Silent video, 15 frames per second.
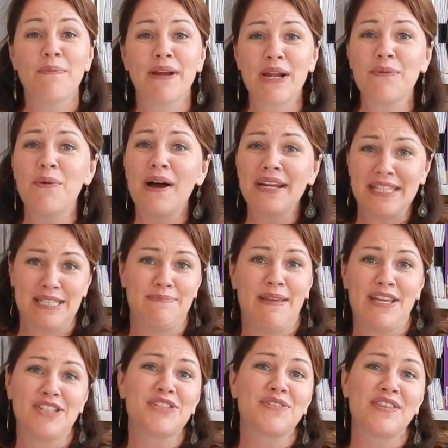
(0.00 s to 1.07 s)
But I wanted to
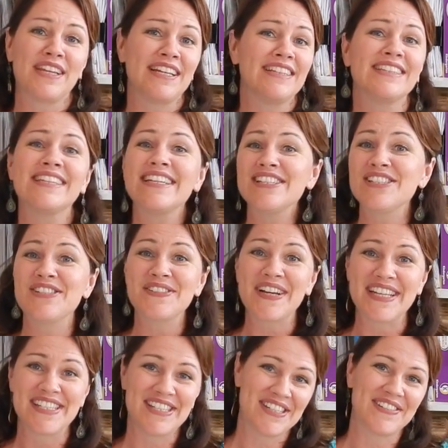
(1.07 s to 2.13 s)
make sure that at least you
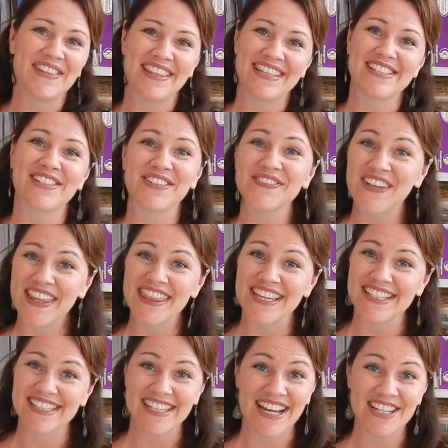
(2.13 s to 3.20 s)
guys knew that these are fun
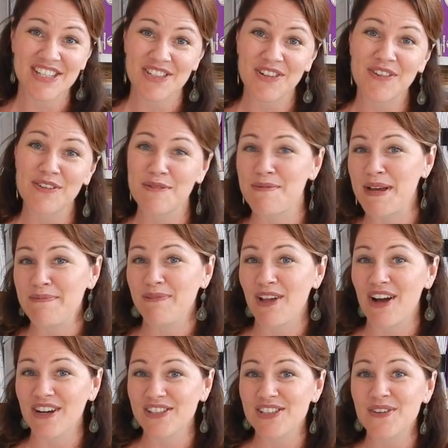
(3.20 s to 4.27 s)
things that I do over on my
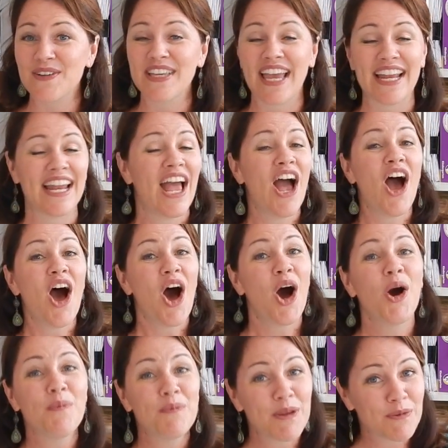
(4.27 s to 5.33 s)
blog. So again,
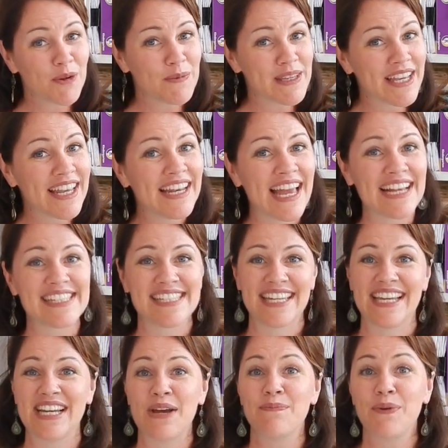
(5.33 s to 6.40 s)
hope that we'll be
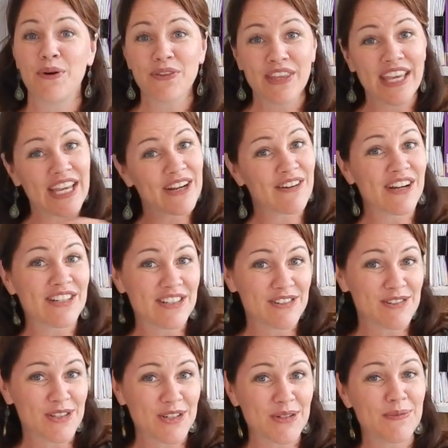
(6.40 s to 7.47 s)
connecting both here on
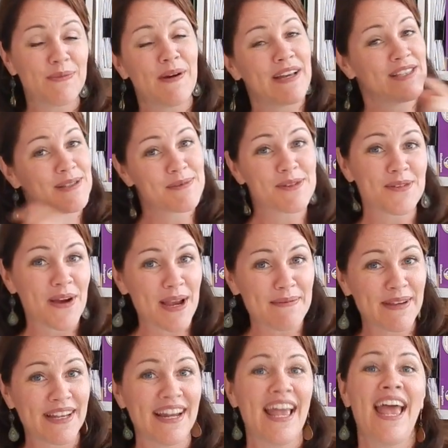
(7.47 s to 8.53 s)
YouTube by
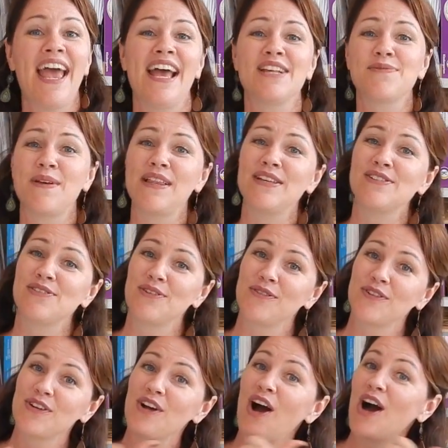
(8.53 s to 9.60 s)
subscribing, as well as
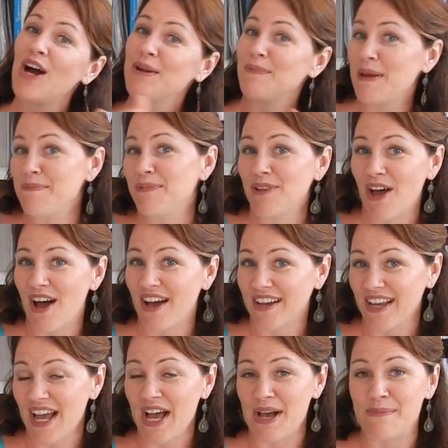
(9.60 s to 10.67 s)
over on my
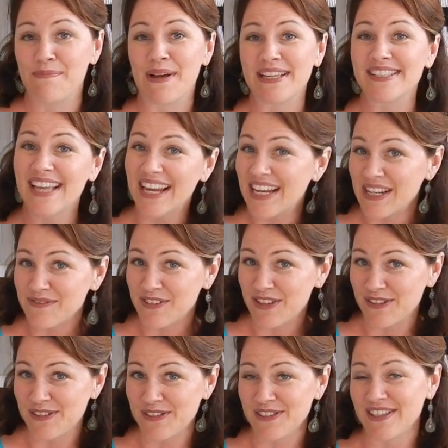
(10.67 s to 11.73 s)
blog by signing up for
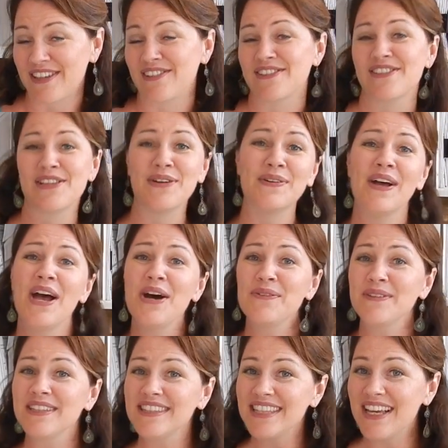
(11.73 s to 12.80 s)
those newsletters. So
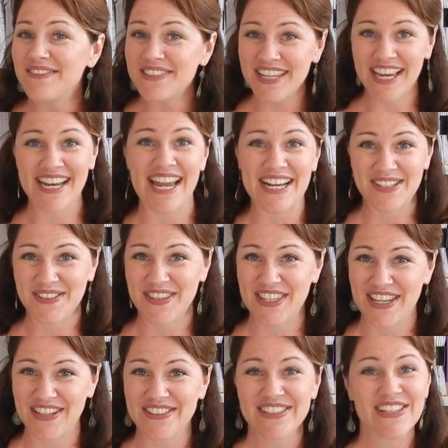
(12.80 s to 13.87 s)
would love to connect with
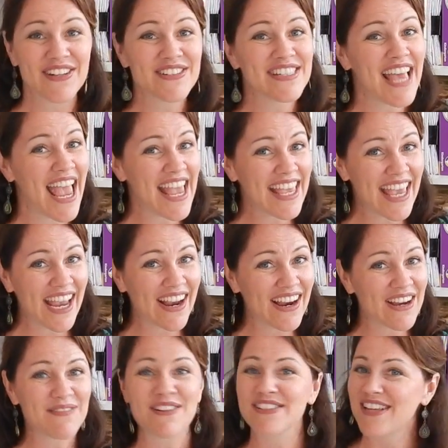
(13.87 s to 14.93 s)
you. So take
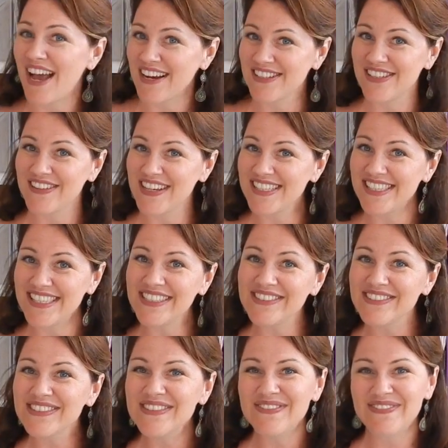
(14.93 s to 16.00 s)
care, and we'll talk to you guys soon.